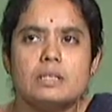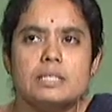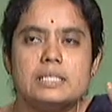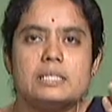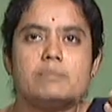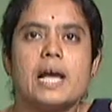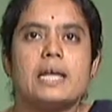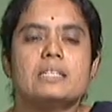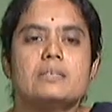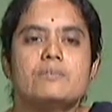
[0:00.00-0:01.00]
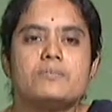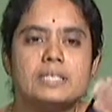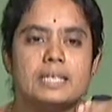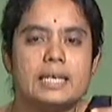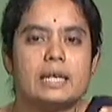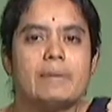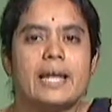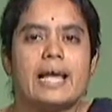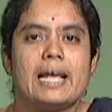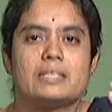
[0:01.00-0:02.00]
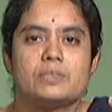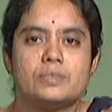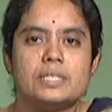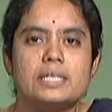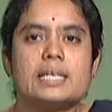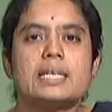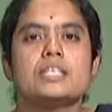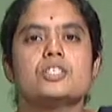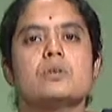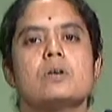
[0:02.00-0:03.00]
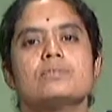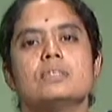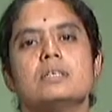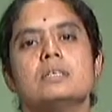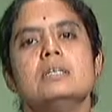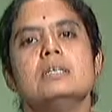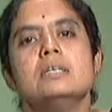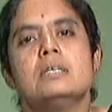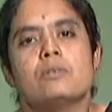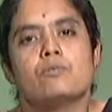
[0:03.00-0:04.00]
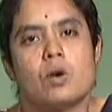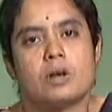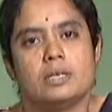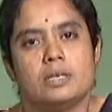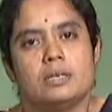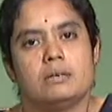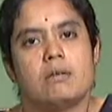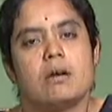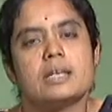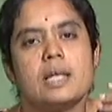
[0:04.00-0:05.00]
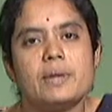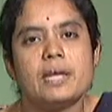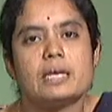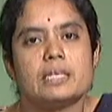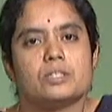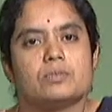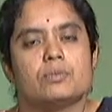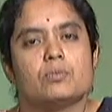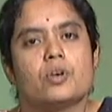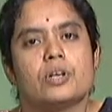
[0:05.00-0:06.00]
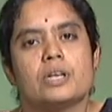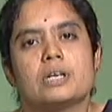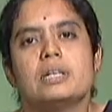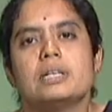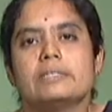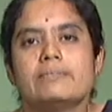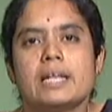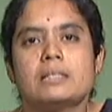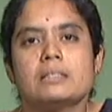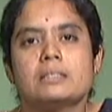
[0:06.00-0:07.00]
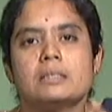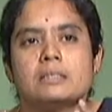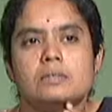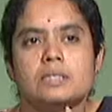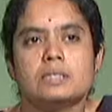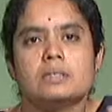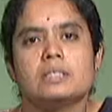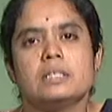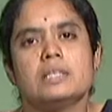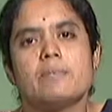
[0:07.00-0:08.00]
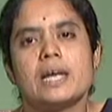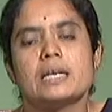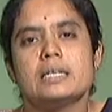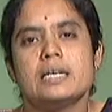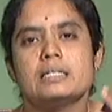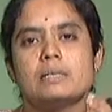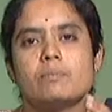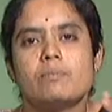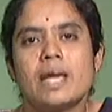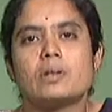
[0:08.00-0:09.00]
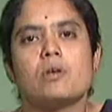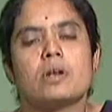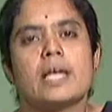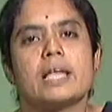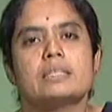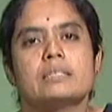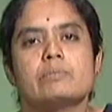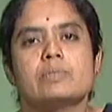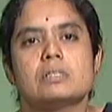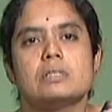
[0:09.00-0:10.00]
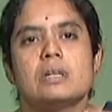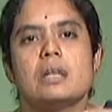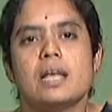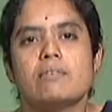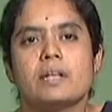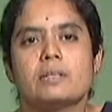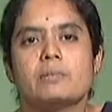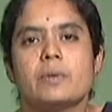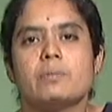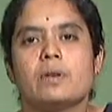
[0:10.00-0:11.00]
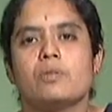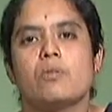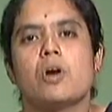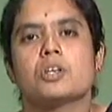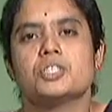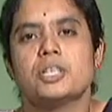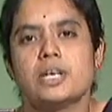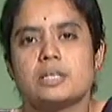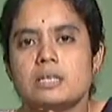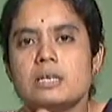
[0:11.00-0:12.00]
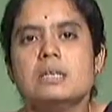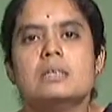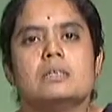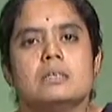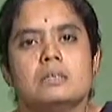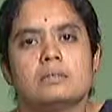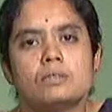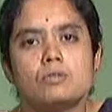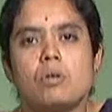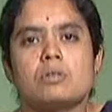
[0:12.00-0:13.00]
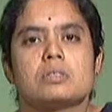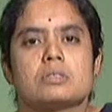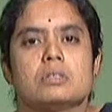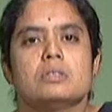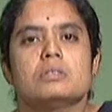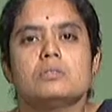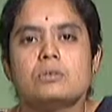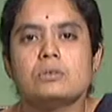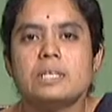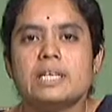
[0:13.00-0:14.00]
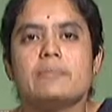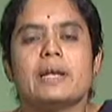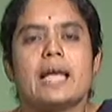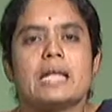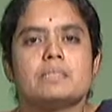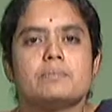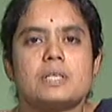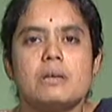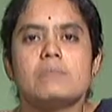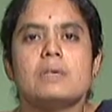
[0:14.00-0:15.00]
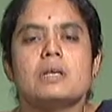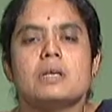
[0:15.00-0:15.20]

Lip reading: This is by either physical nature of the water or chemical nature of the water. When it may contain some microorganisms, like when people wash near the source, so it may catch up some